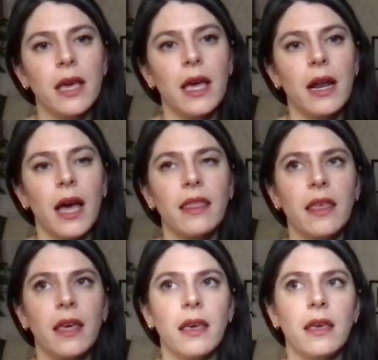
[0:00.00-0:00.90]
And I
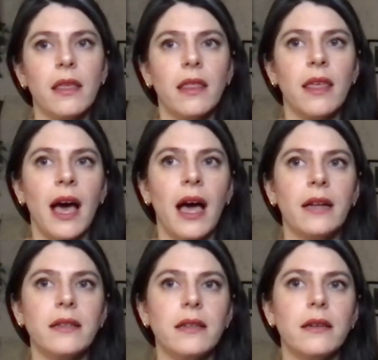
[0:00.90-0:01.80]
think
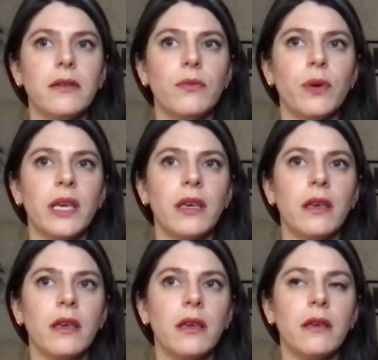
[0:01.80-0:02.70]
that
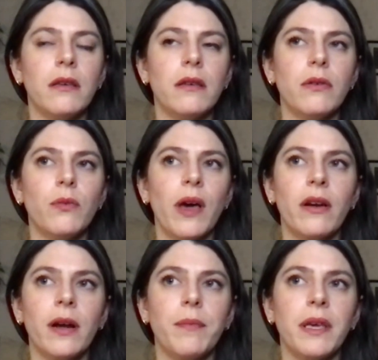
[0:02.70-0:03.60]

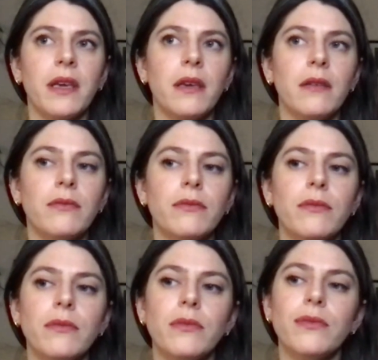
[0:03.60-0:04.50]
whether it be
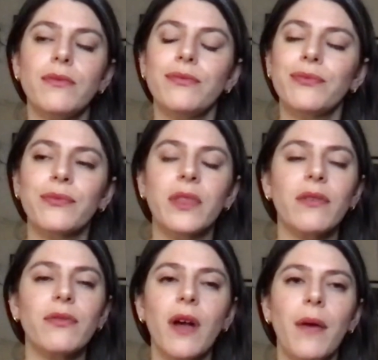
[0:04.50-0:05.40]

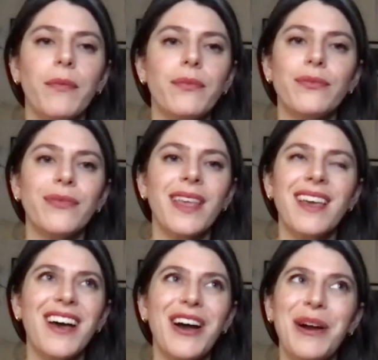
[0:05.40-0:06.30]
from
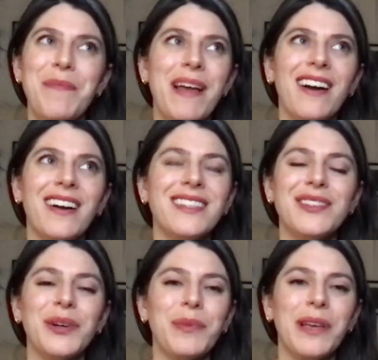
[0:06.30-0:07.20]
our
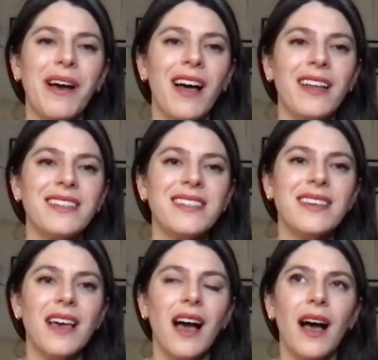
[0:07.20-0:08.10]
parents or beyond,
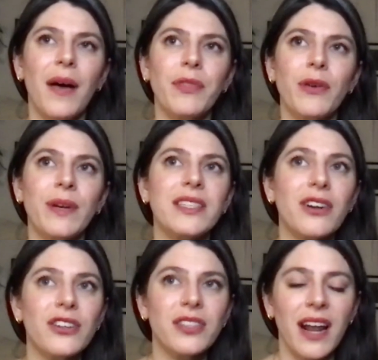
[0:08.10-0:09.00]
the
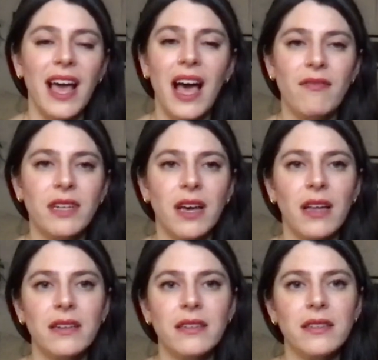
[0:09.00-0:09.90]
research that I have
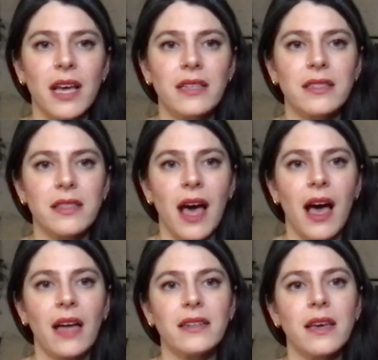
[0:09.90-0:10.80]
done says that